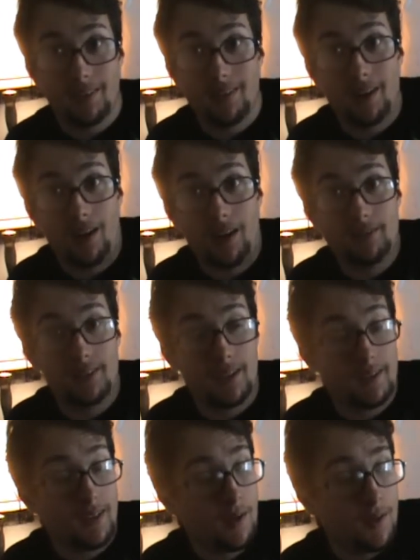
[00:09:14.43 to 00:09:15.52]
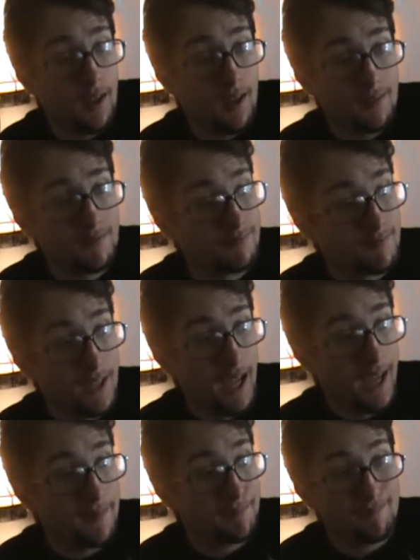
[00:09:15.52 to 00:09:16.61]
You know, I've said, okay,
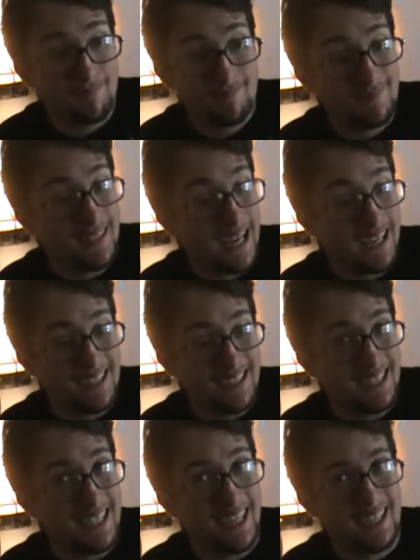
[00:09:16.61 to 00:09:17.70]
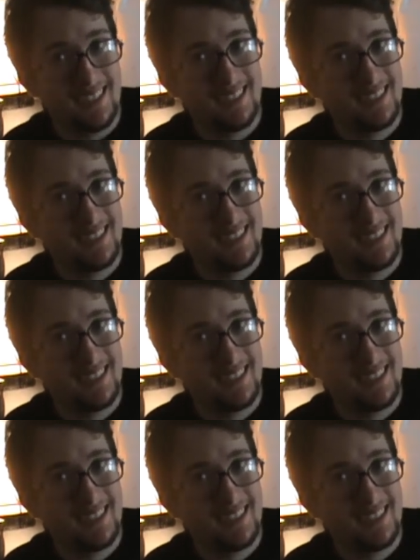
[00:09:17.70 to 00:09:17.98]
yeah, no, you did.